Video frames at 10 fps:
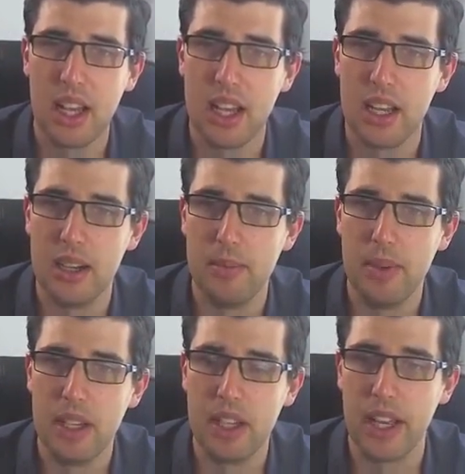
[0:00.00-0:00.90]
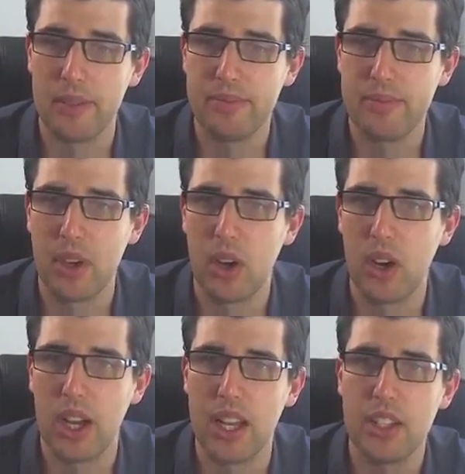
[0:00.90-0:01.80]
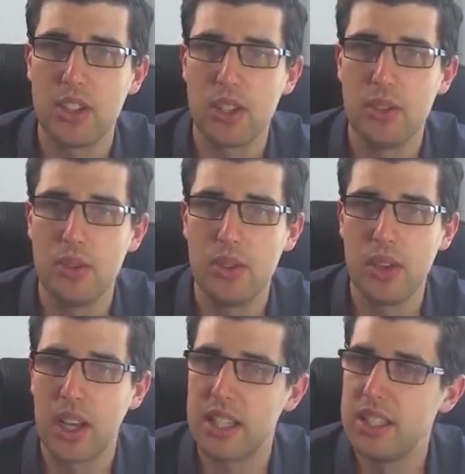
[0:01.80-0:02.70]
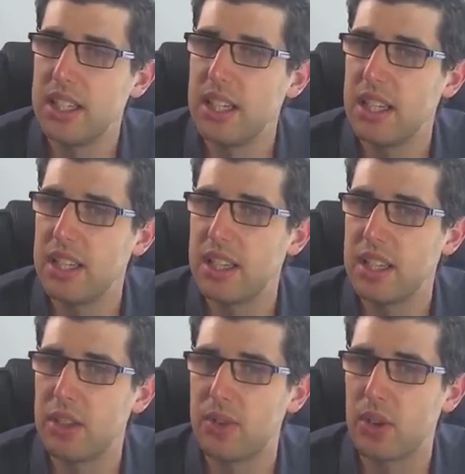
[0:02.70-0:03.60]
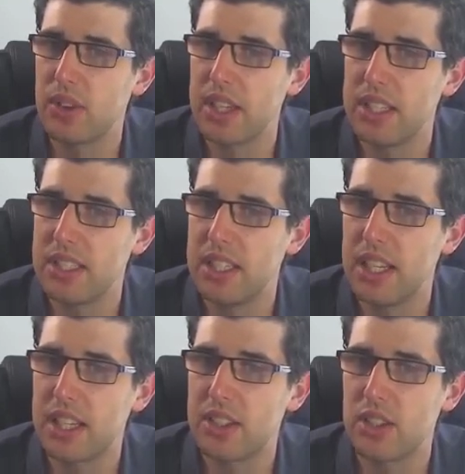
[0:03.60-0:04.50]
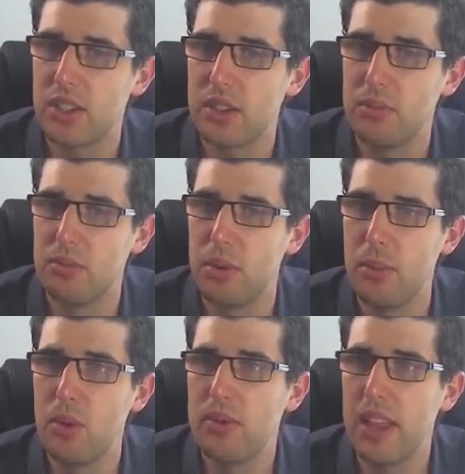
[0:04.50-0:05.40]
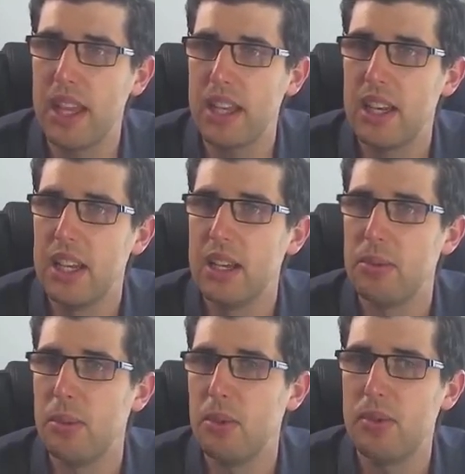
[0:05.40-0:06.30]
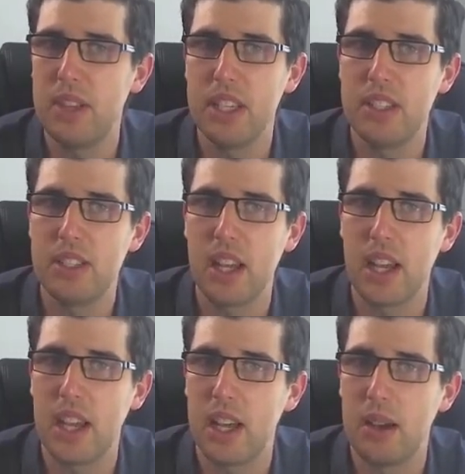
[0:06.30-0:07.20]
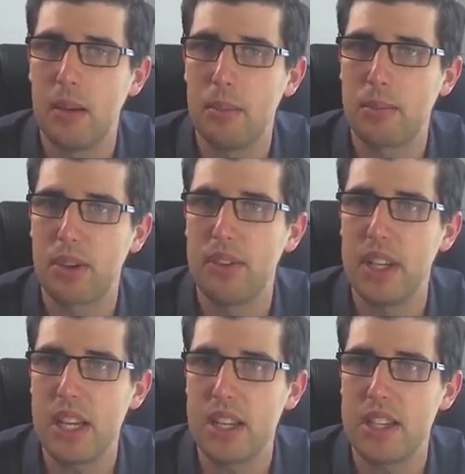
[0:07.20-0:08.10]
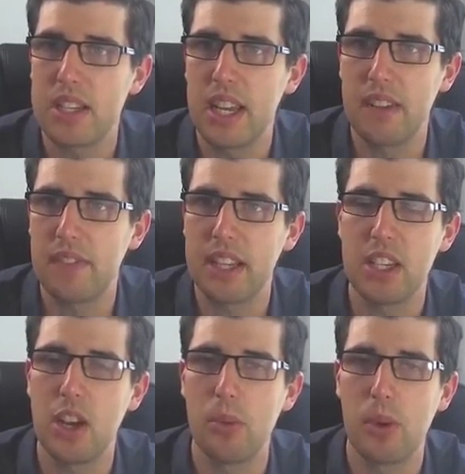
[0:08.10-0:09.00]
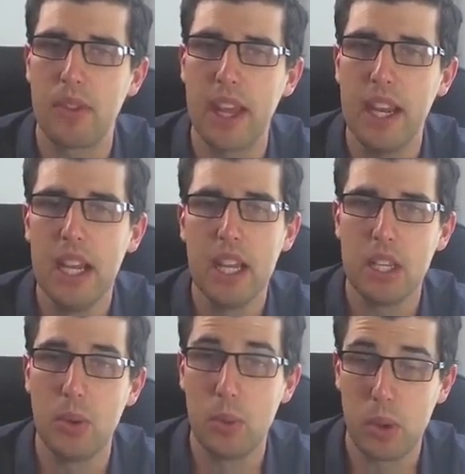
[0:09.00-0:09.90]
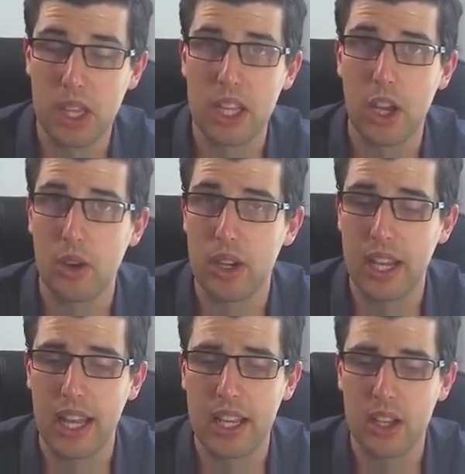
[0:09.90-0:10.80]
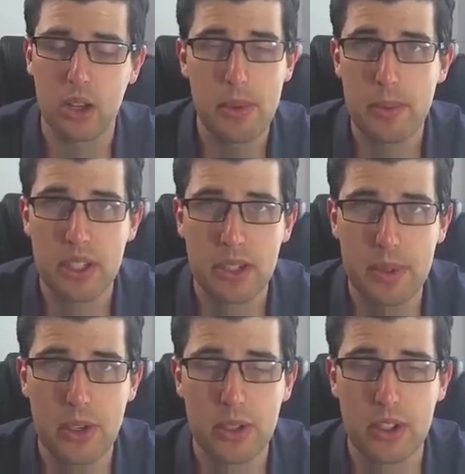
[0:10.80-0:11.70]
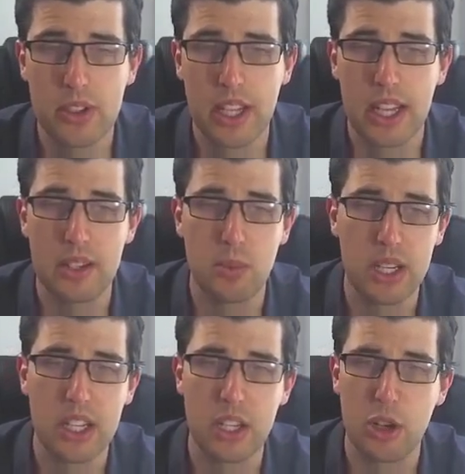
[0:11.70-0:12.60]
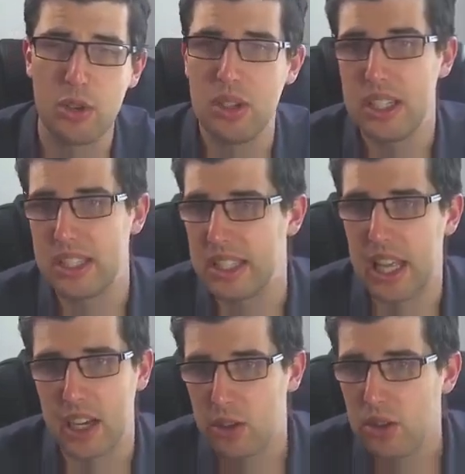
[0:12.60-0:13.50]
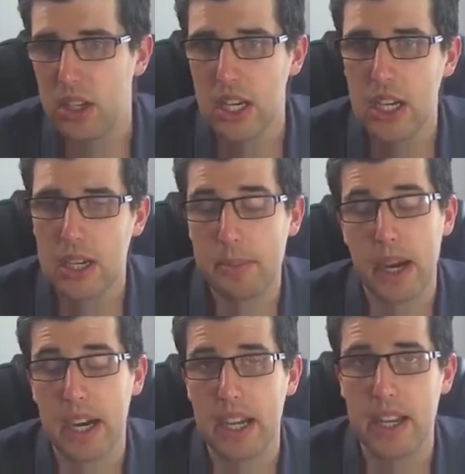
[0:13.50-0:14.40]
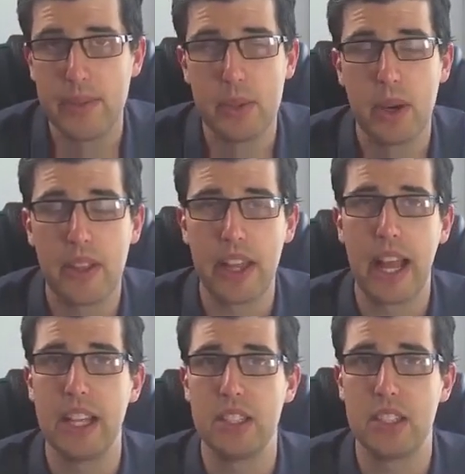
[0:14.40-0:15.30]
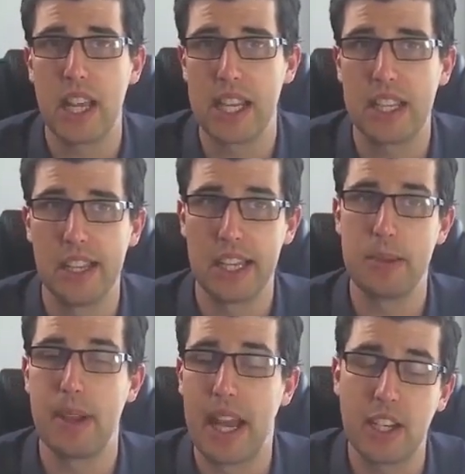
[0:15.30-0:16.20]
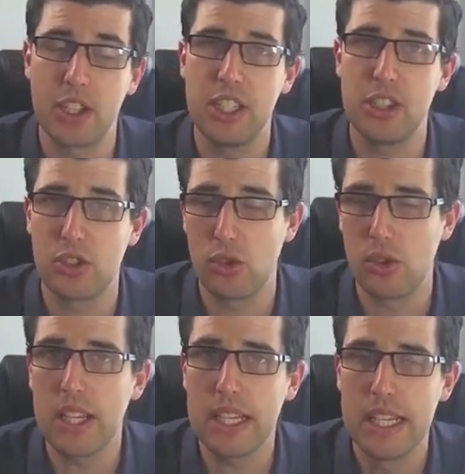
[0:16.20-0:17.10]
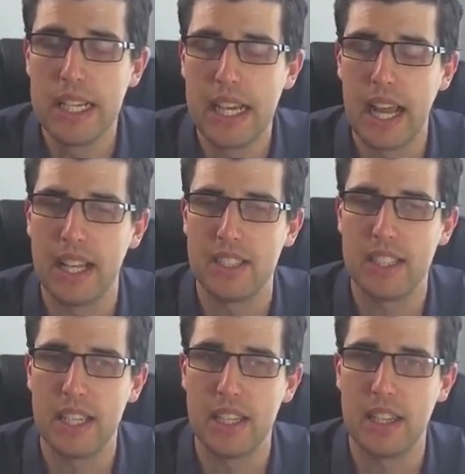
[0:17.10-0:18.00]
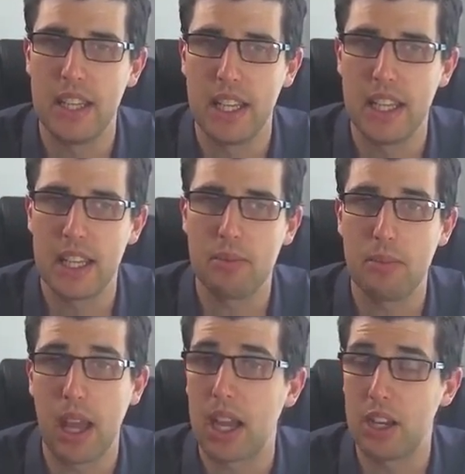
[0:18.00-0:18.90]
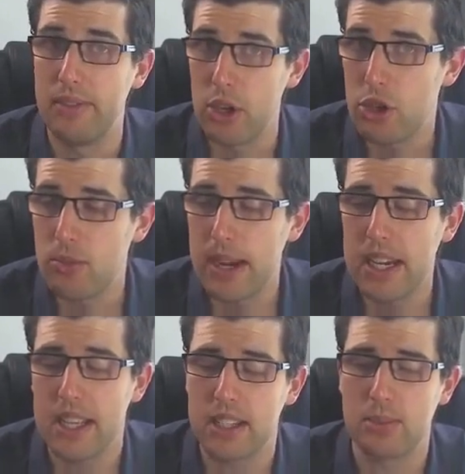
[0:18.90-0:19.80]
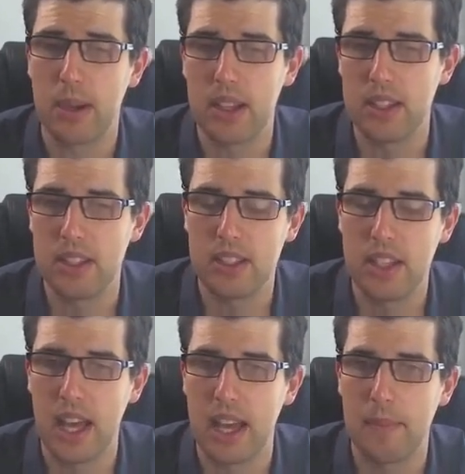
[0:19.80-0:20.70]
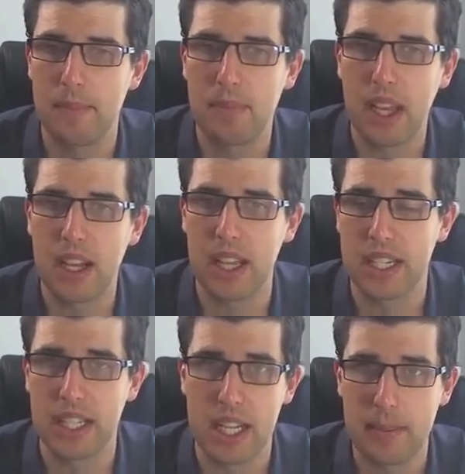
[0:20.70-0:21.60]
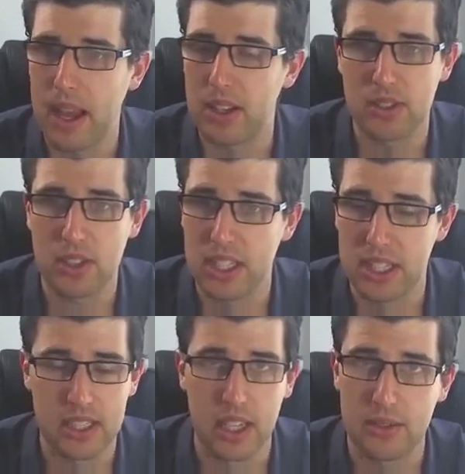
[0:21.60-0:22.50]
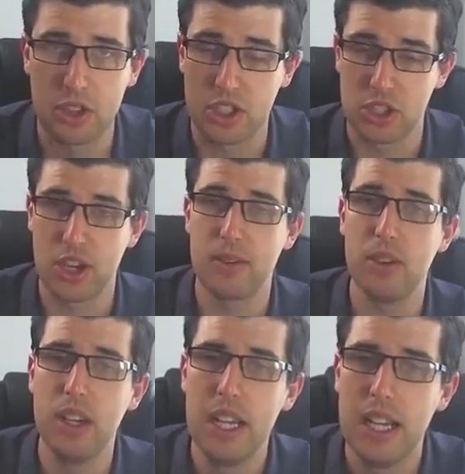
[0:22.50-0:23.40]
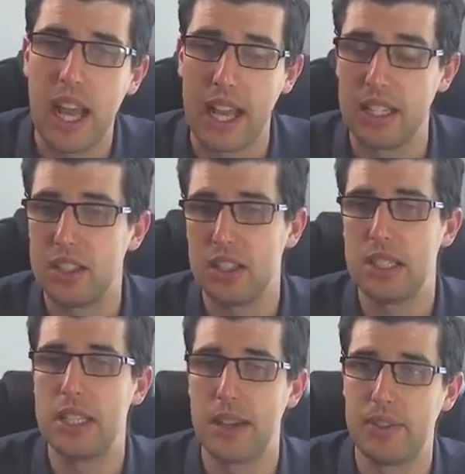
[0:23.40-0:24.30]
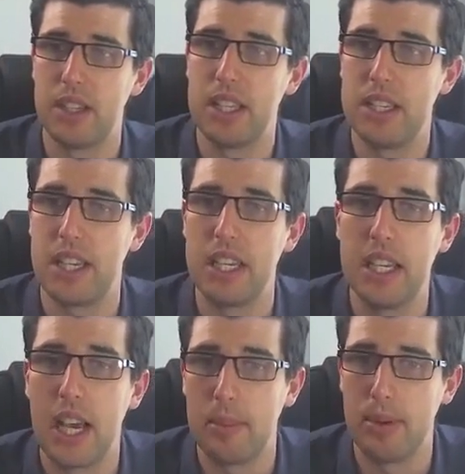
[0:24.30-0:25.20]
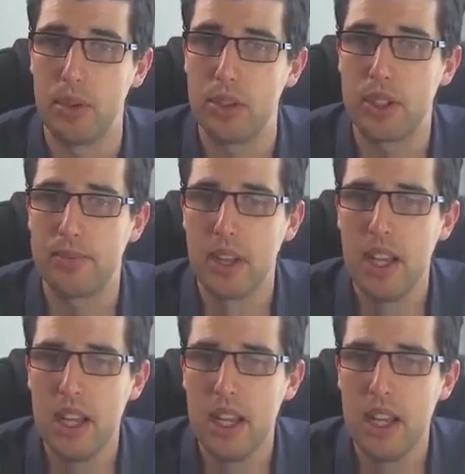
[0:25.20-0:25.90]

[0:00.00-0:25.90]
Now, all right, so I can see here that you've got these ticks. Remove that. Remove this privy discount thing. You don't want that. You want Wheelio. Okay, a lot of people tell me that Wheelio isn't that good. But everyone that has taken the leap and actually installed it has said that their conversion rate, as well as collecting emails and stuff just in general, has definitely seen a boost.